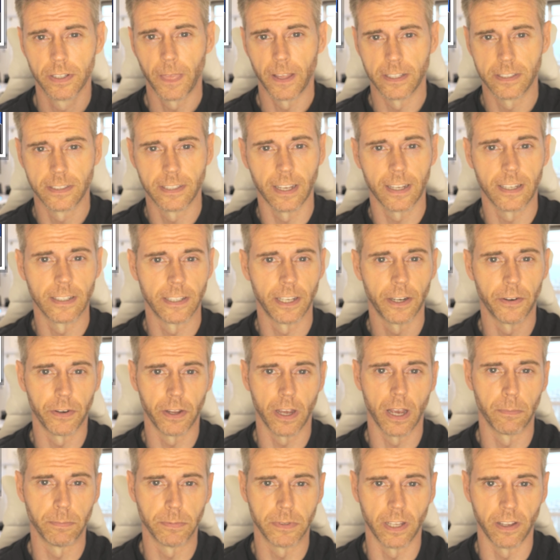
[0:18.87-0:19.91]
a secondary
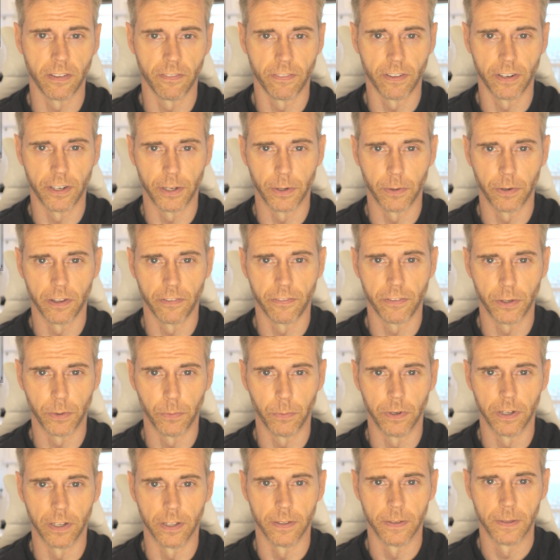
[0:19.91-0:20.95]
update video if you
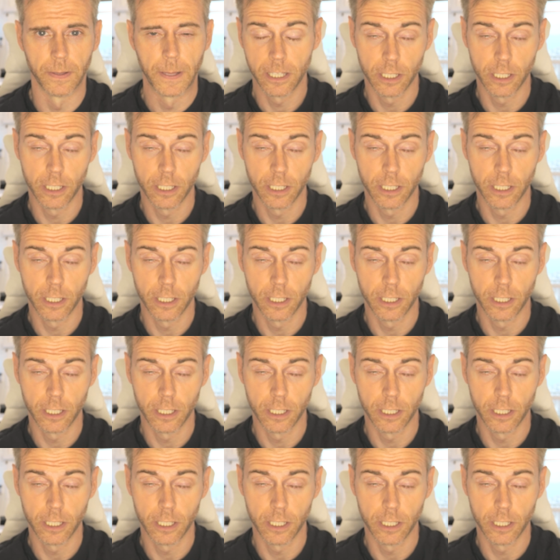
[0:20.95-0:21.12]
will.